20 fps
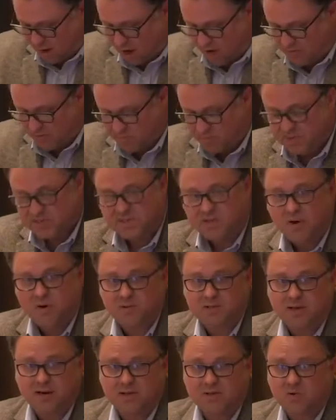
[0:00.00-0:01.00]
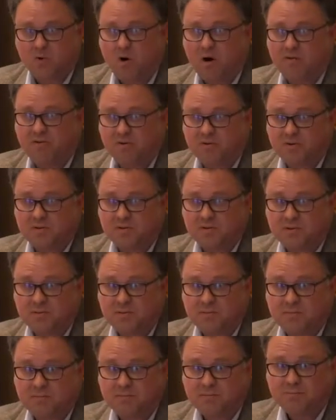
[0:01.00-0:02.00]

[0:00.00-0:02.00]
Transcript: often bestows on its authors.